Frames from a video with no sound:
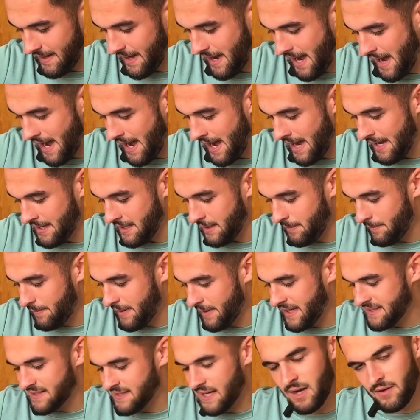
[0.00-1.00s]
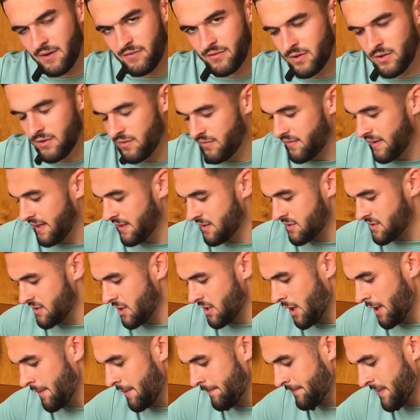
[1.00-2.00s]
I picked out a few things
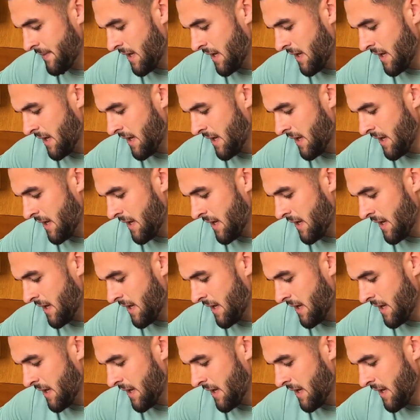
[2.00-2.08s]
that,